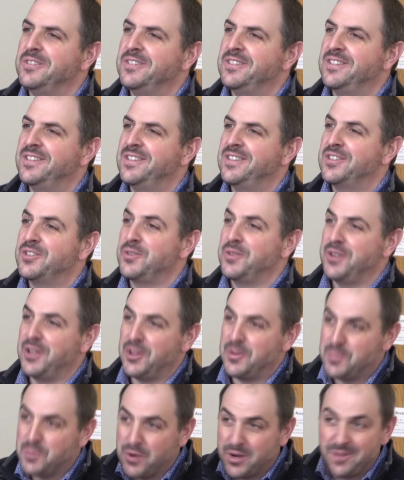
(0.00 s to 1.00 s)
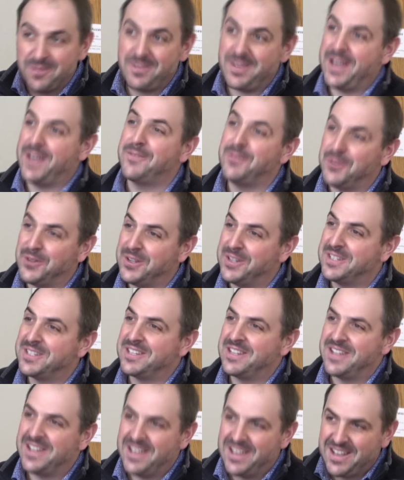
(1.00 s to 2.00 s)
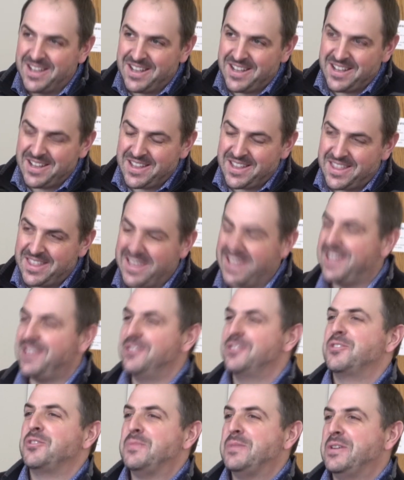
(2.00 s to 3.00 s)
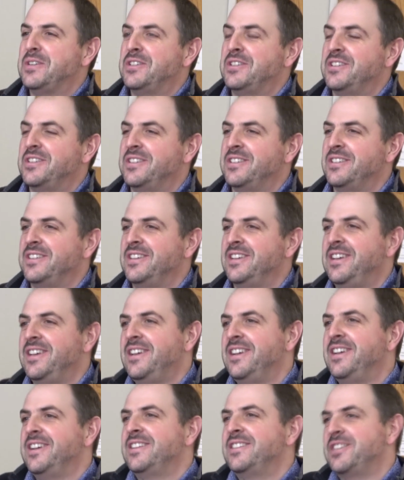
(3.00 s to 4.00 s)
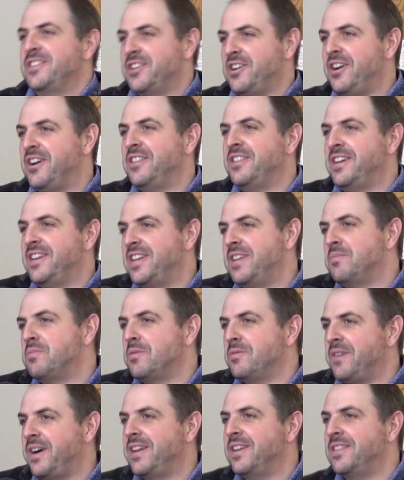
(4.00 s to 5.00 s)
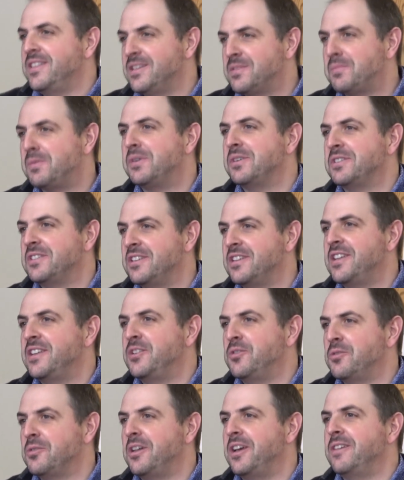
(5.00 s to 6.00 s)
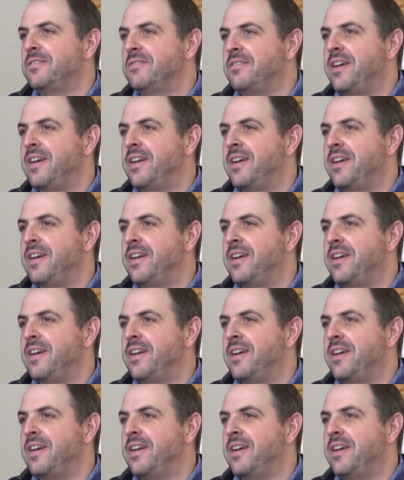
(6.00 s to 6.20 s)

Yeah. So another point of thankfulness. Yeah. Thank you so much to God that He provided this person in your life.